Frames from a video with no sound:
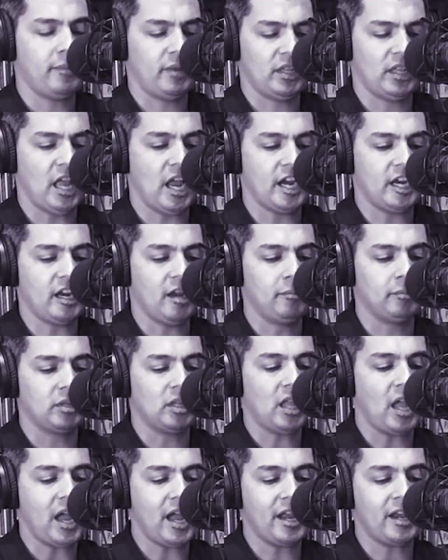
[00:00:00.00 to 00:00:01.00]
And like, I'm
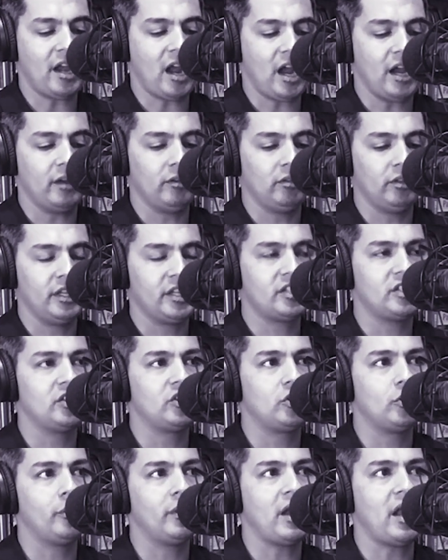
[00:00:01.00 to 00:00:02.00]
glad I listened
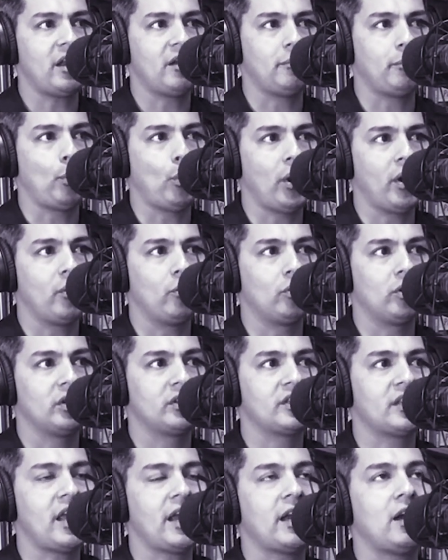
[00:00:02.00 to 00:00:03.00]
to it at a point where
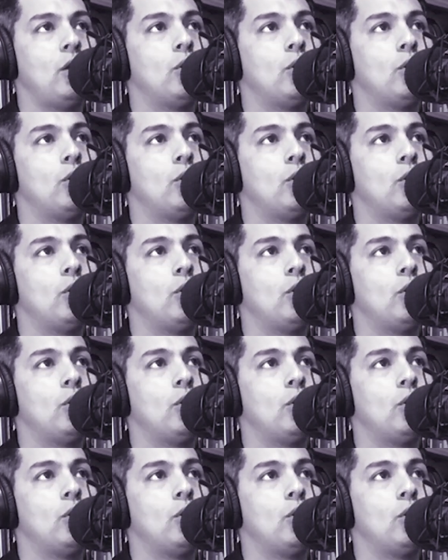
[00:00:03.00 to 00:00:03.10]
it's like,